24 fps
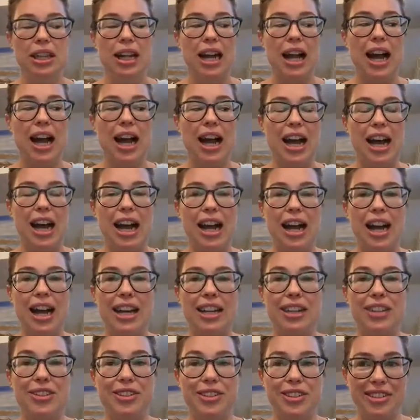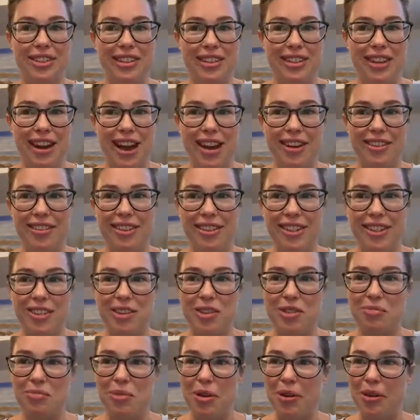I just announced a
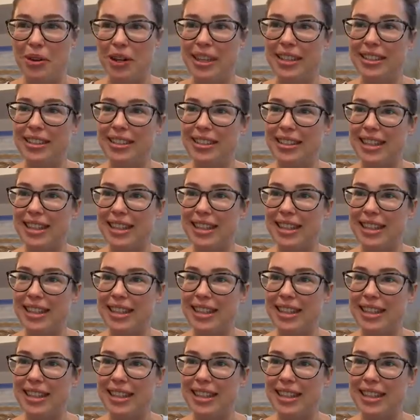new bonus